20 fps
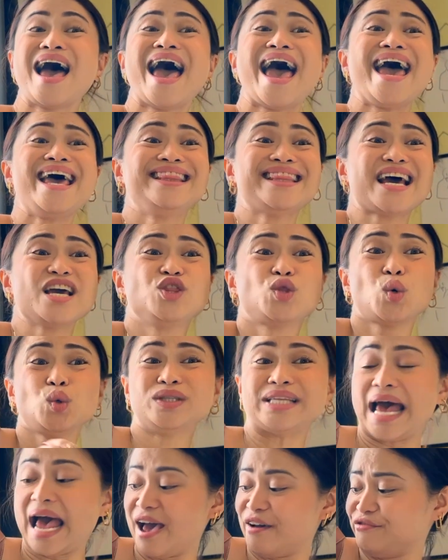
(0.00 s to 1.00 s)
and I
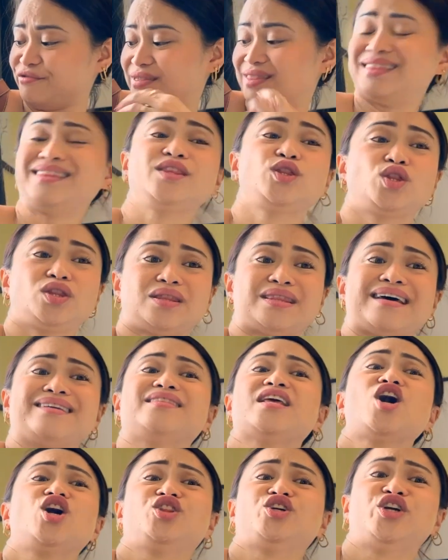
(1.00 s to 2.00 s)
don't have
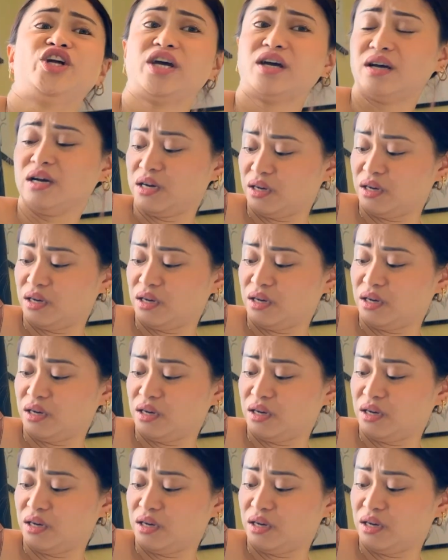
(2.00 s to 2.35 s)
that other